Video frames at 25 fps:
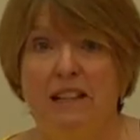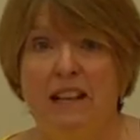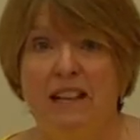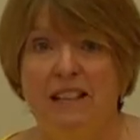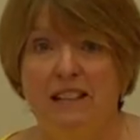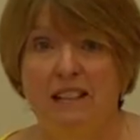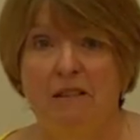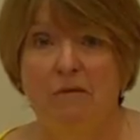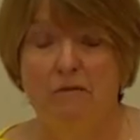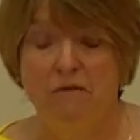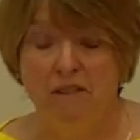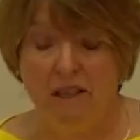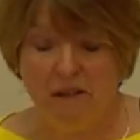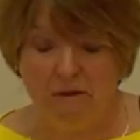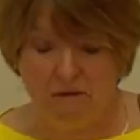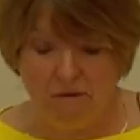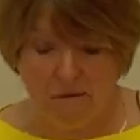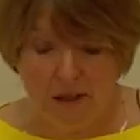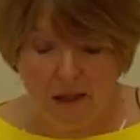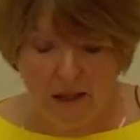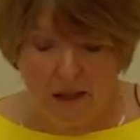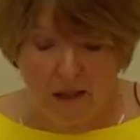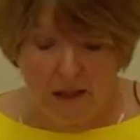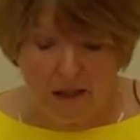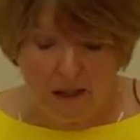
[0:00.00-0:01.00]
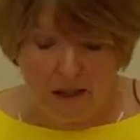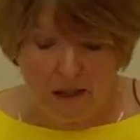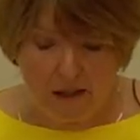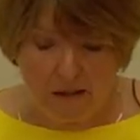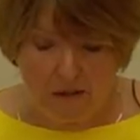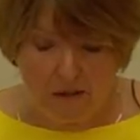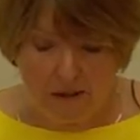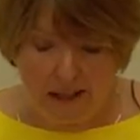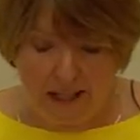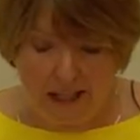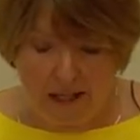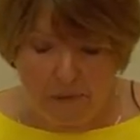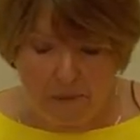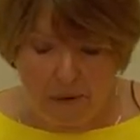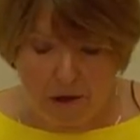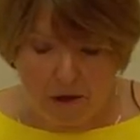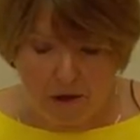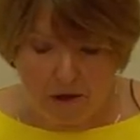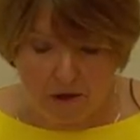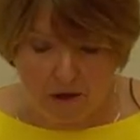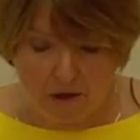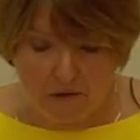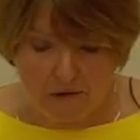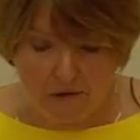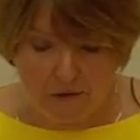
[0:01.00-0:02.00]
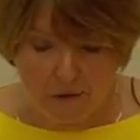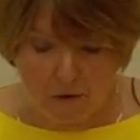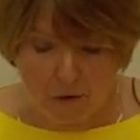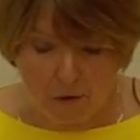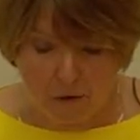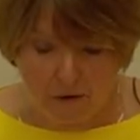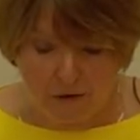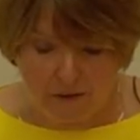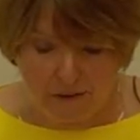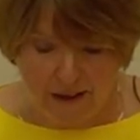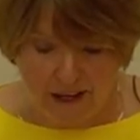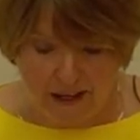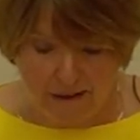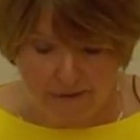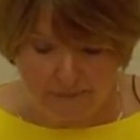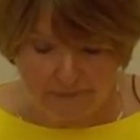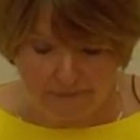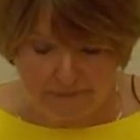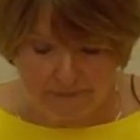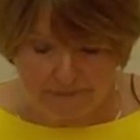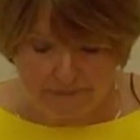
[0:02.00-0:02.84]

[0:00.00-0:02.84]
That's a real, you know, key part of all of that.